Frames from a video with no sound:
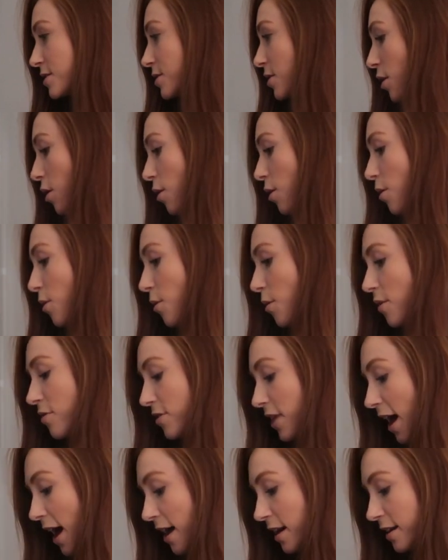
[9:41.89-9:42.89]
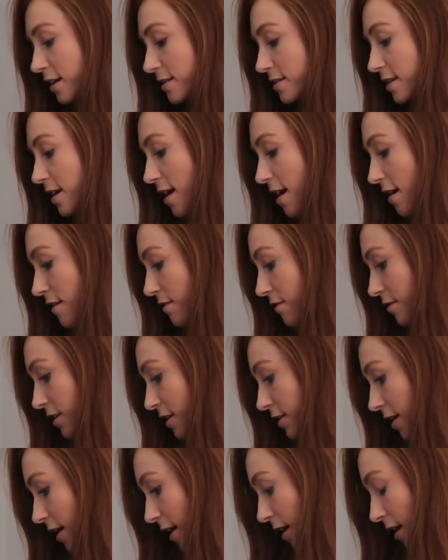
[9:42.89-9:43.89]
So that is
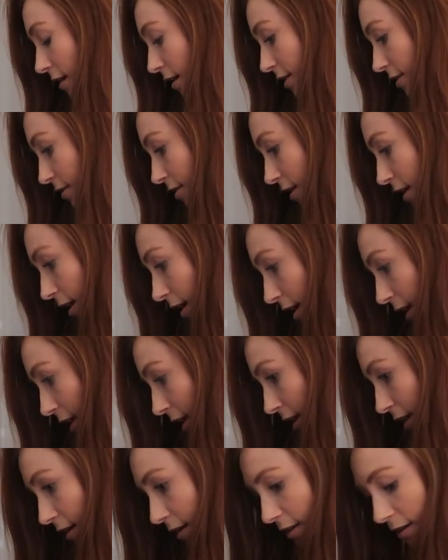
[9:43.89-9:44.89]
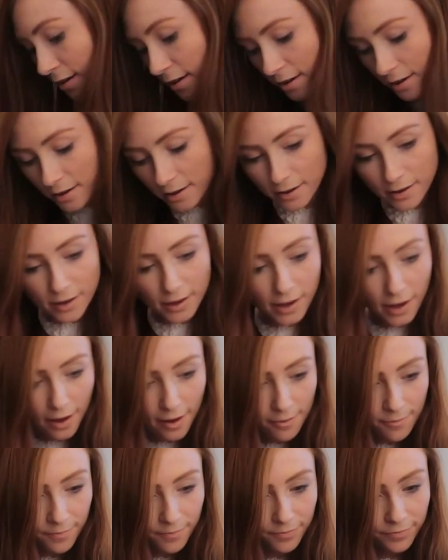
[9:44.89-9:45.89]
everything, I think.
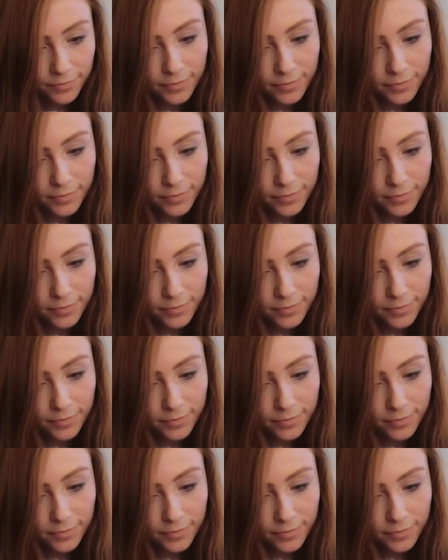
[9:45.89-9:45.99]
Yep.